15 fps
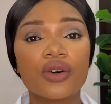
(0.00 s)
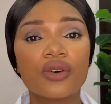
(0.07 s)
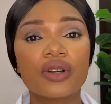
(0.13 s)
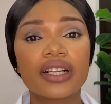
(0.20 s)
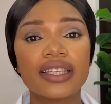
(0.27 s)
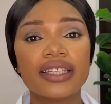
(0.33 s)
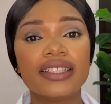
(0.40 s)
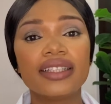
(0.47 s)
or
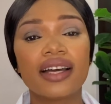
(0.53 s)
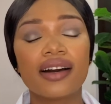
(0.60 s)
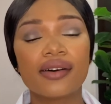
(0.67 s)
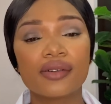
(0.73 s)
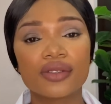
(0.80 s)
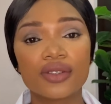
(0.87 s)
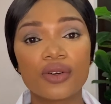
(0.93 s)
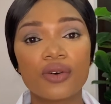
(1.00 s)
clean
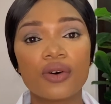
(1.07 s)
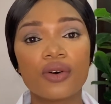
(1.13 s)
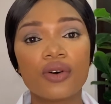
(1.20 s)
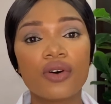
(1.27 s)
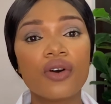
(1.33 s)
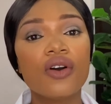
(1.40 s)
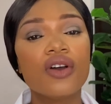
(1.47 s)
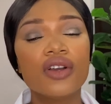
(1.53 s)
house.
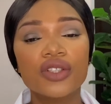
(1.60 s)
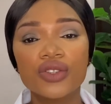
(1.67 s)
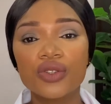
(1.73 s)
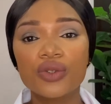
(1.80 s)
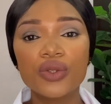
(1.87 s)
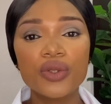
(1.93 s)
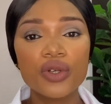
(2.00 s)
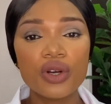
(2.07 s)
So
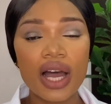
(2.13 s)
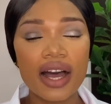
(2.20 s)
you